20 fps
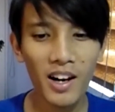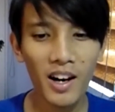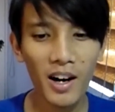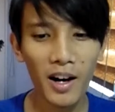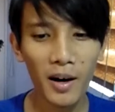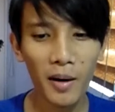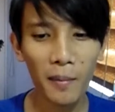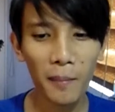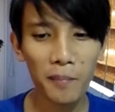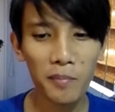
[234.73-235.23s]

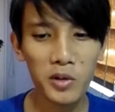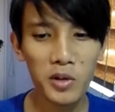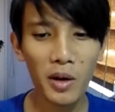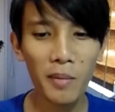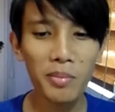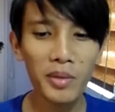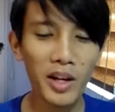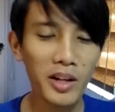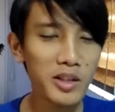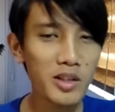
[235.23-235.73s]
So
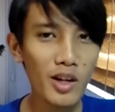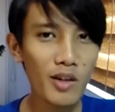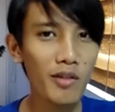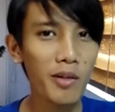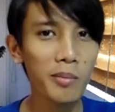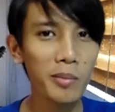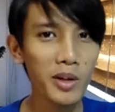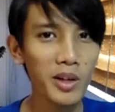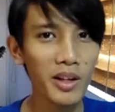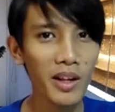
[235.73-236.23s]
I'm not sure
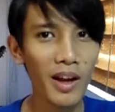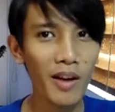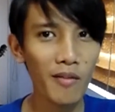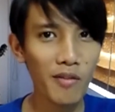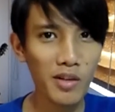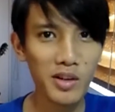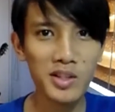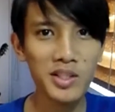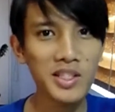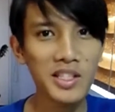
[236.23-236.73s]
if I'm gonna
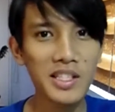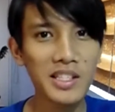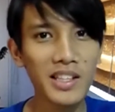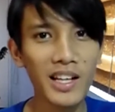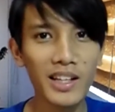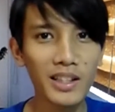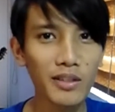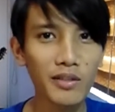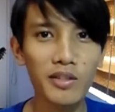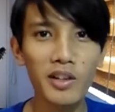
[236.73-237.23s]
ever see
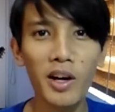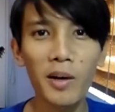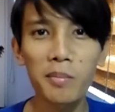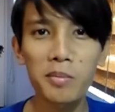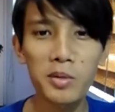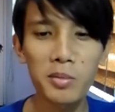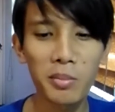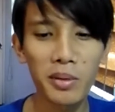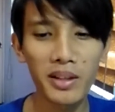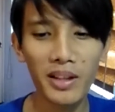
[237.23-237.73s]
Knight of
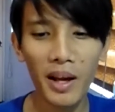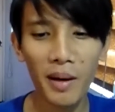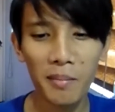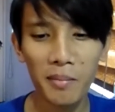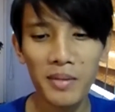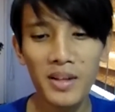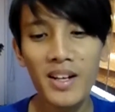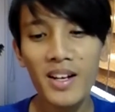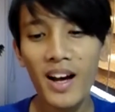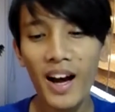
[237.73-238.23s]
Cups, but
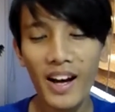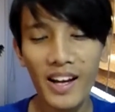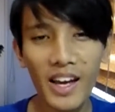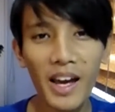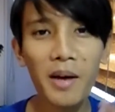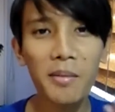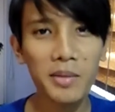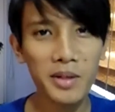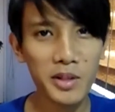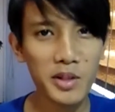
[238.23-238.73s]
I
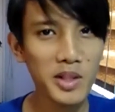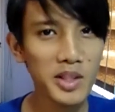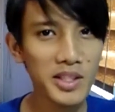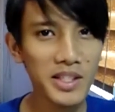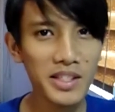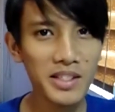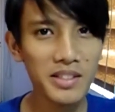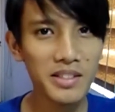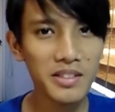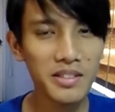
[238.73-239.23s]
am
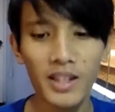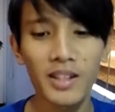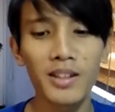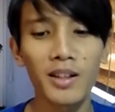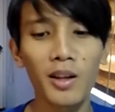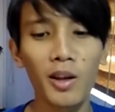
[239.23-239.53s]
interested.